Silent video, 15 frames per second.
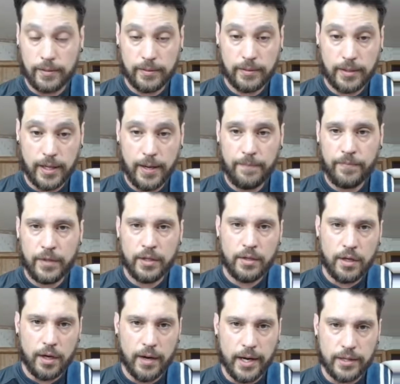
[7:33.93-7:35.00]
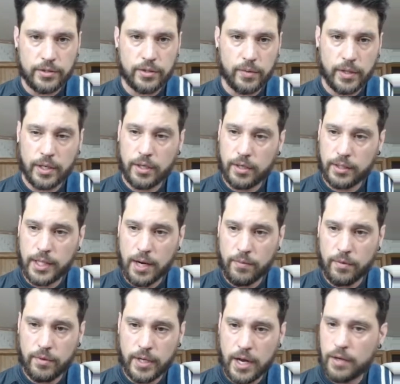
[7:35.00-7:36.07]
Okay? Alright, so we're going to cook that
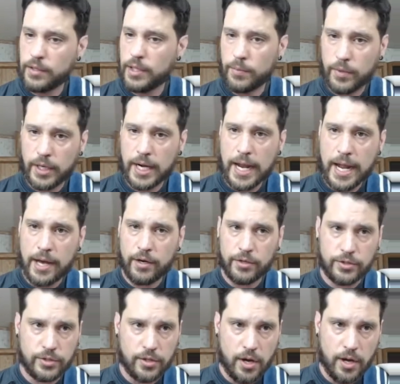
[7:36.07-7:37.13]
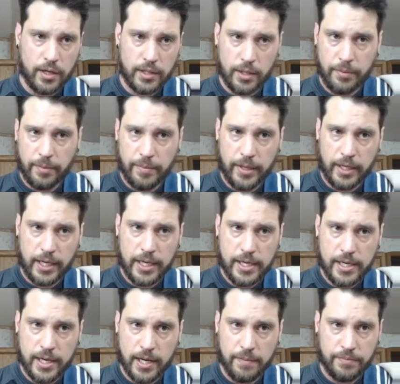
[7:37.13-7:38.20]
roux down. Then we're going to add our stock that we've been
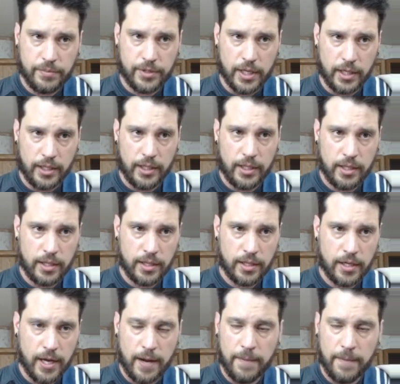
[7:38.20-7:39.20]
heating up gently. Okay?